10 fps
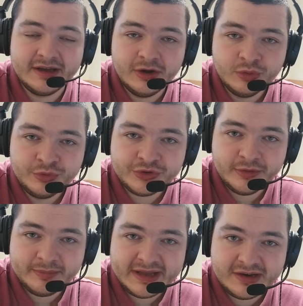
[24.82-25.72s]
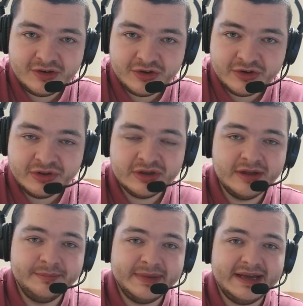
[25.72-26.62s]
old companion
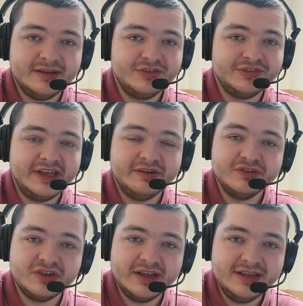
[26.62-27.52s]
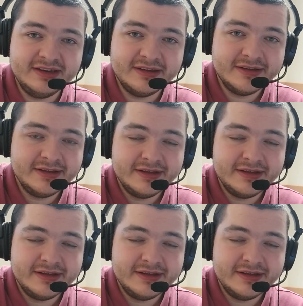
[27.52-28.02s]
come back, Sarah Jane.